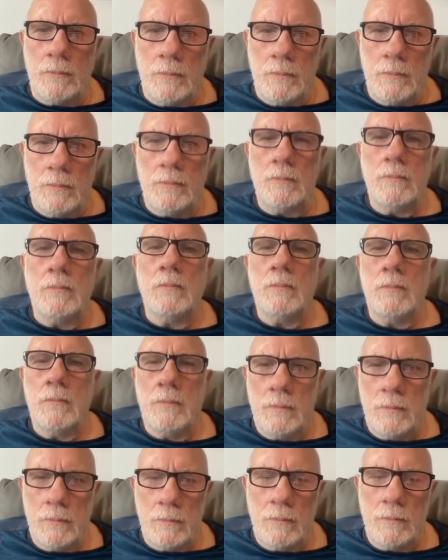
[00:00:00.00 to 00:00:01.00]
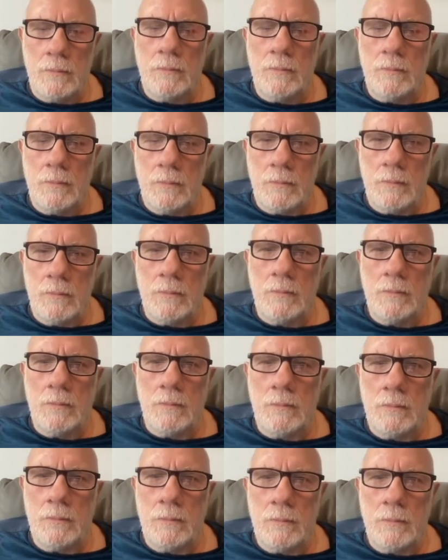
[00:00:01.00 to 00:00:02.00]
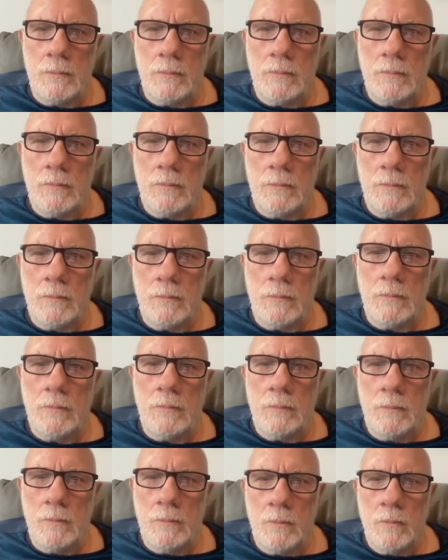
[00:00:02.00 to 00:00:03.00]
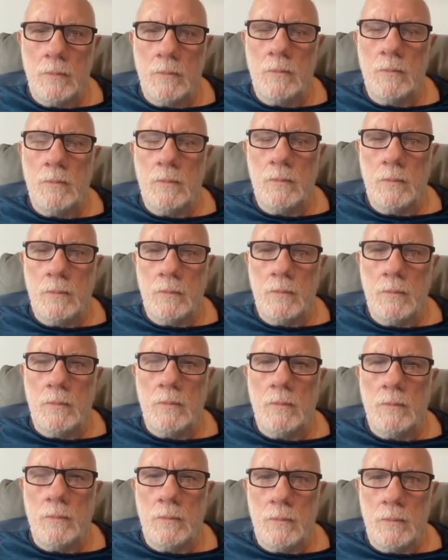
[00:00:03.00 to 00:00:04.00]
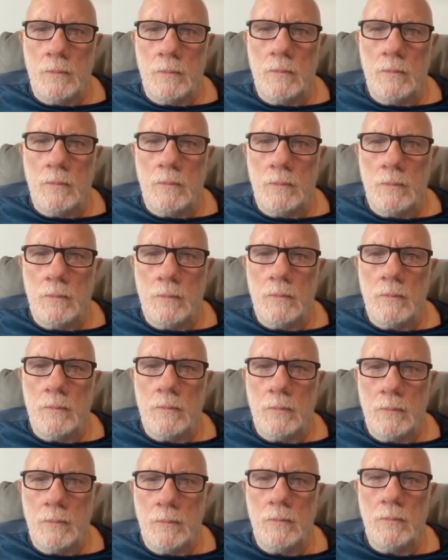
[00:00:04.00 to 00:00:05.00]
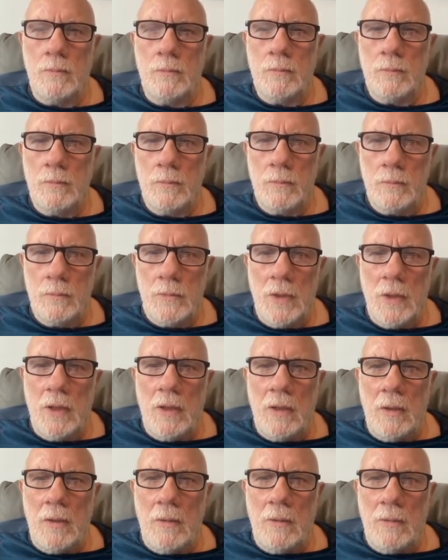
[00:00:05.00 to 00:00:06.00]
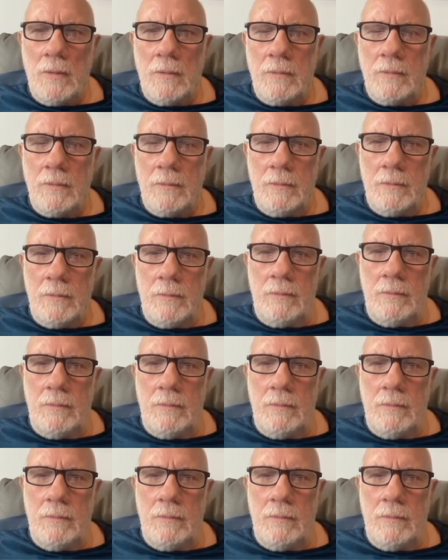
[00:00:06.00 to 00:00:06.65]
(silent)